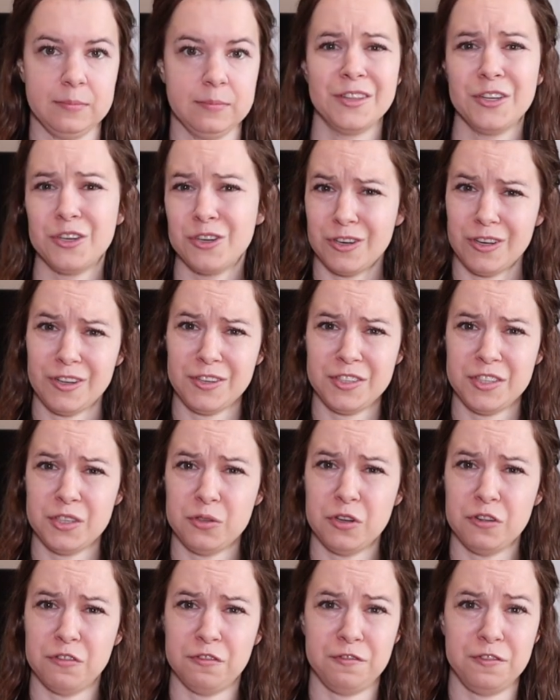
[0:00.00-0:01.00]
There are also
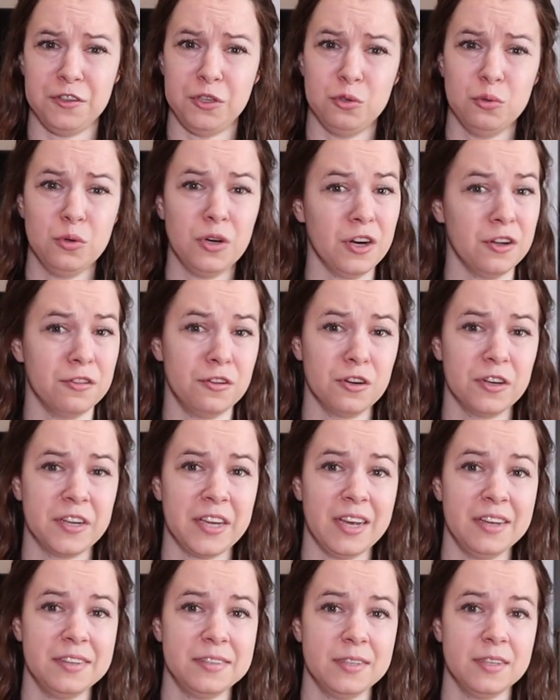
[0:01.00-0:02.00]
a few other
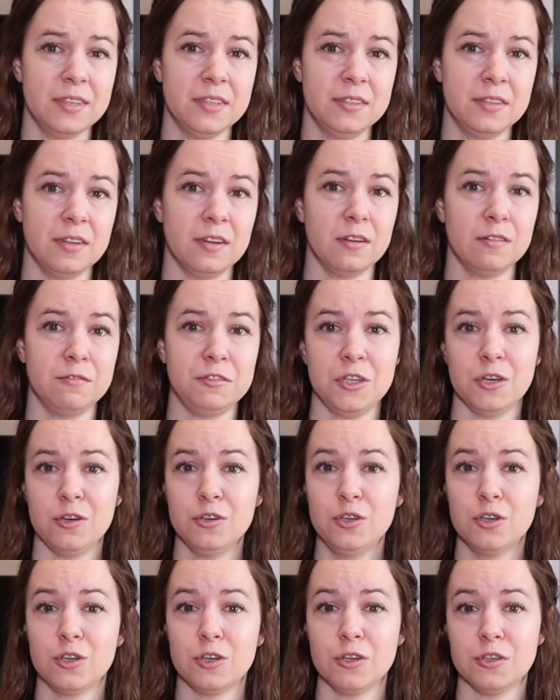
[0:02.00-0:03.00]
cases of
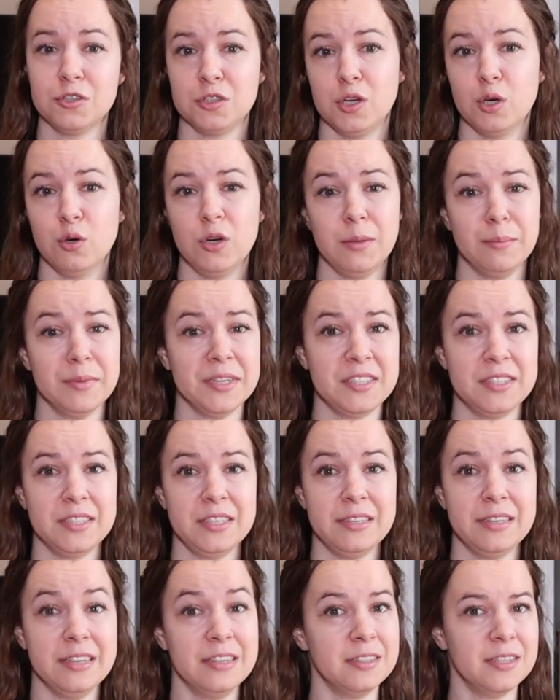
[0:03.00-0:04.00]
young girls going
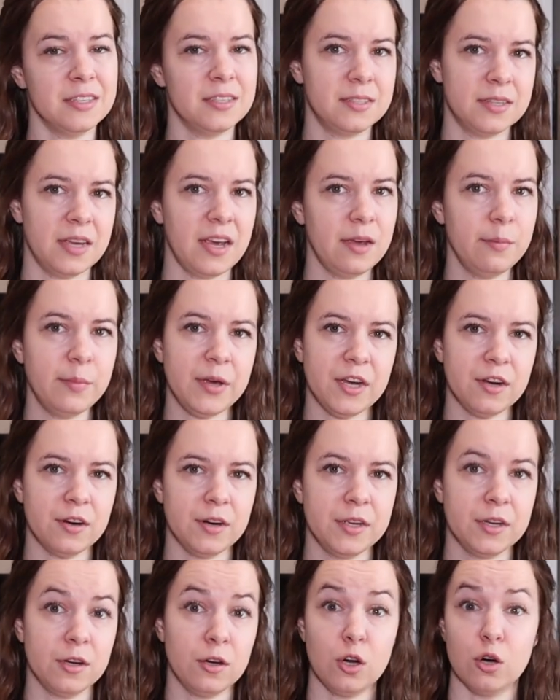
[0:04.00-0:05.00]
missing in the same
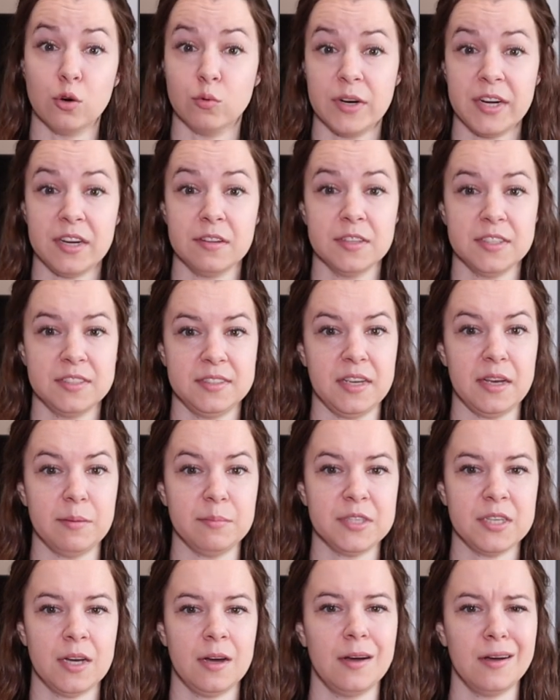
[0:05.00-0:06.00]
area around the
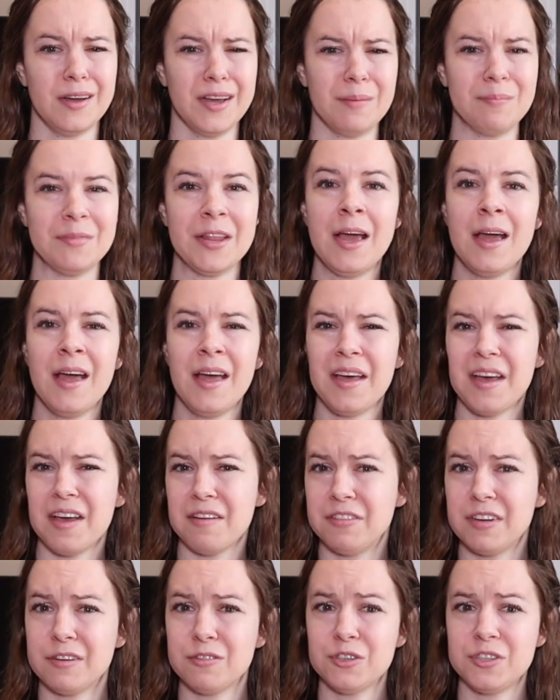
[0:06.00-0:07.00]
same time.
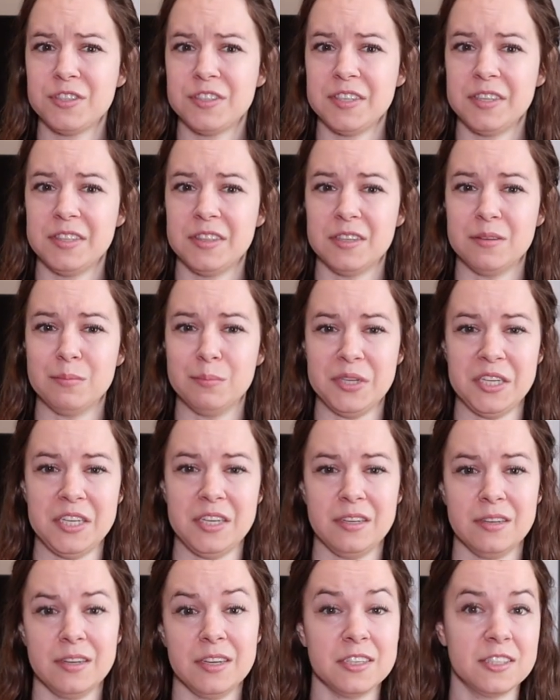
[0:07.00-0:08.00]
I've never seen them
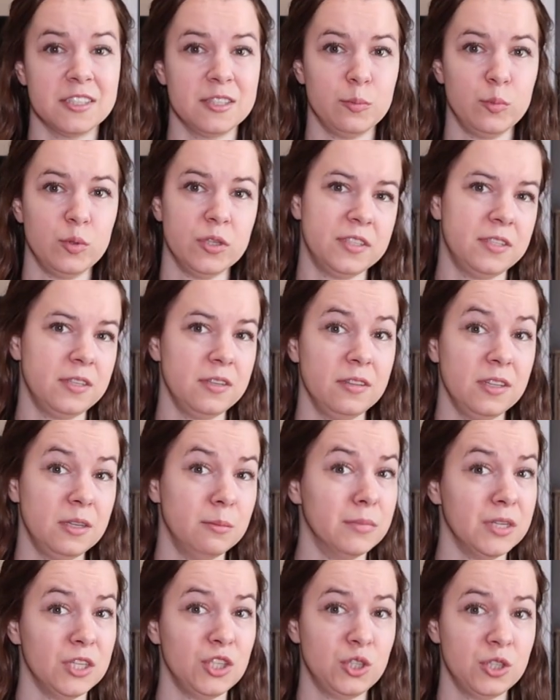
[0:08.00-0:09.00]
being
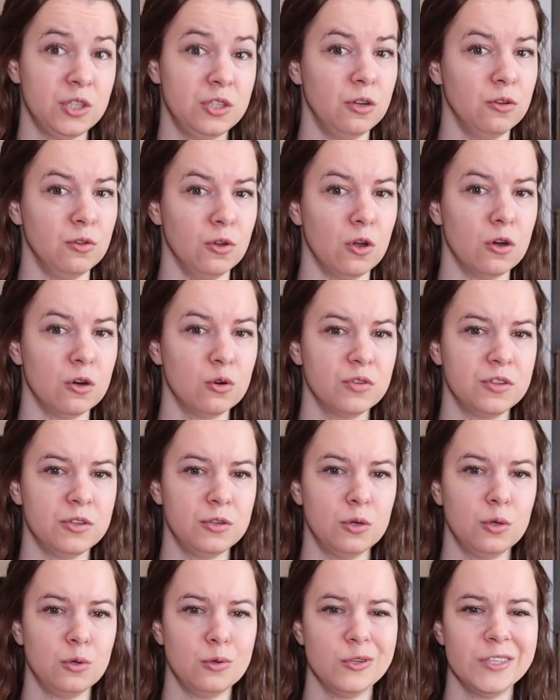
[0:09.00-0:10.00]
explicitly mentioned along with
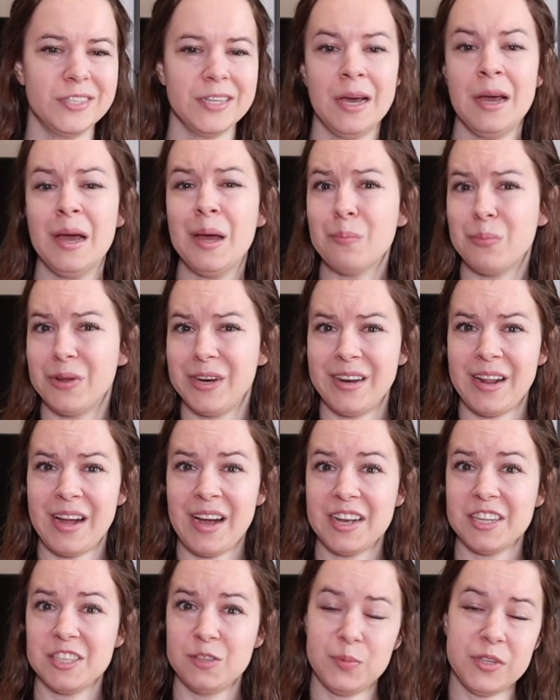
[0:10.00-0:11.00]
Knowles, but it
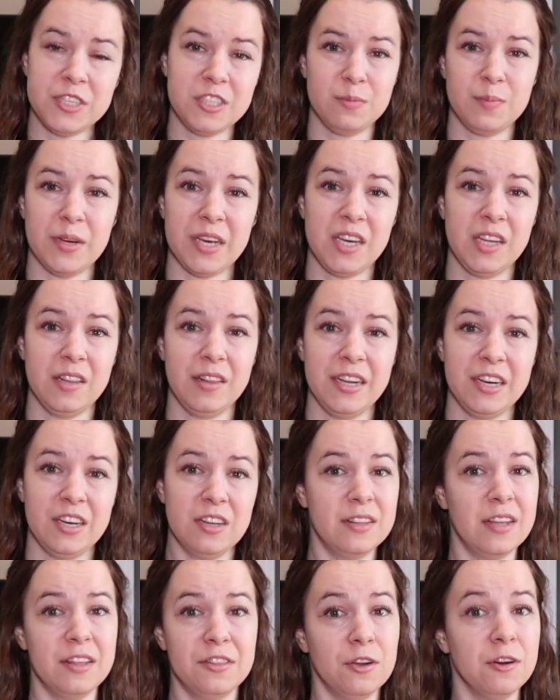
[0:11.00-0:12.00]
has been
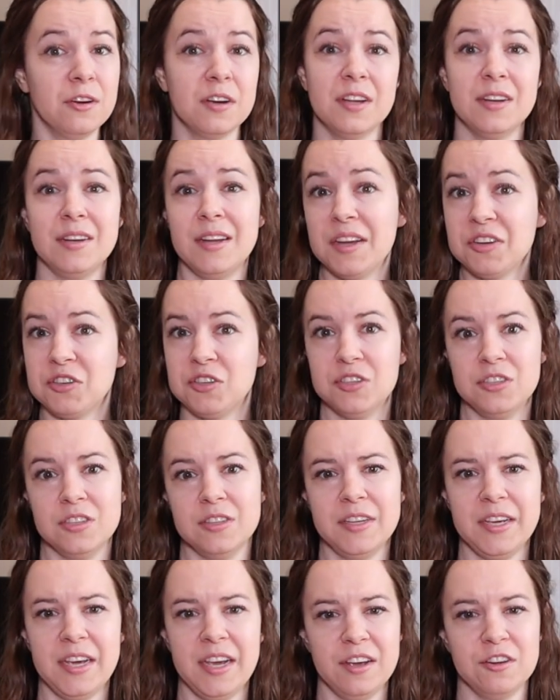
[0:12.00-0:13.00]
speculated that they're connected
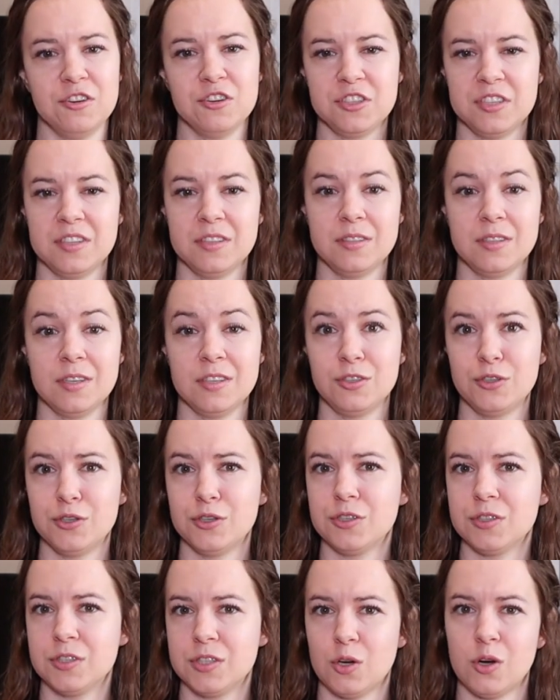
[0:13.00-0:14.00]
to the Anderson
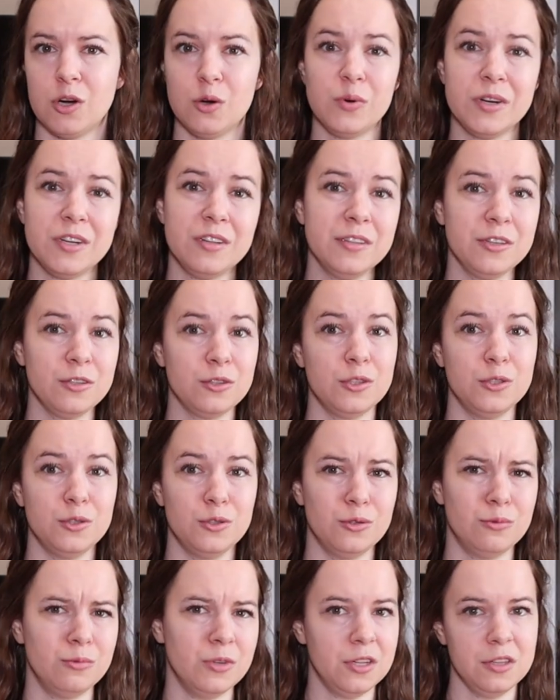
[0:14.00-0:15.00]
sisters, so I will
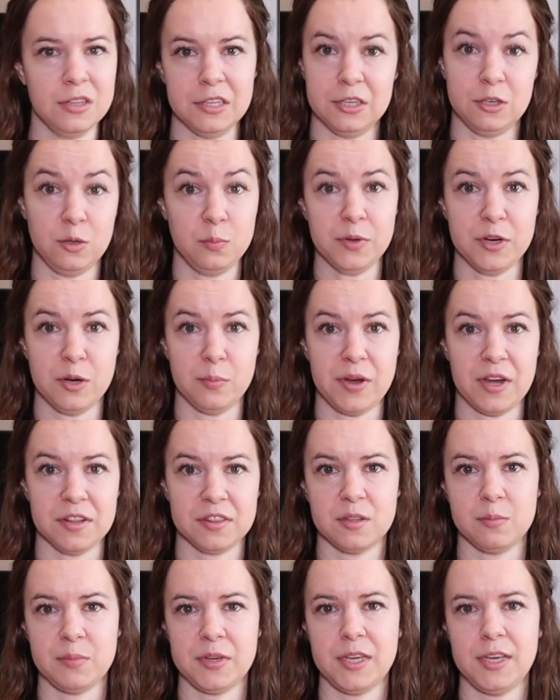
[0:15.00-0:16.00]
include a little bit
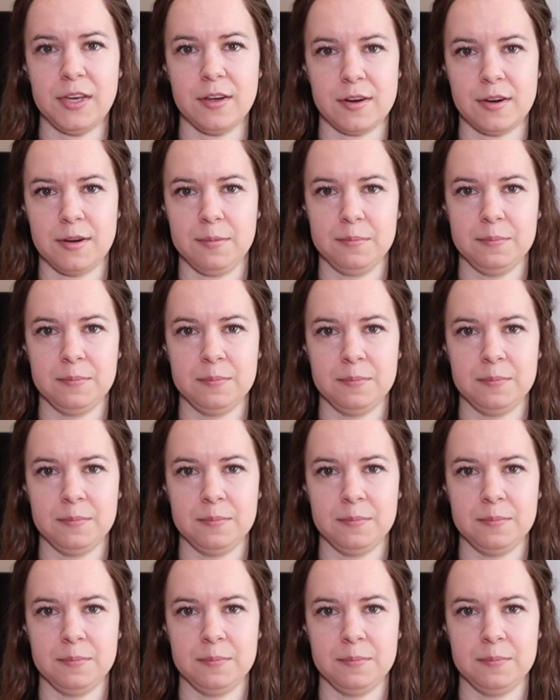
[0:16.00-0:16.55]
about them here.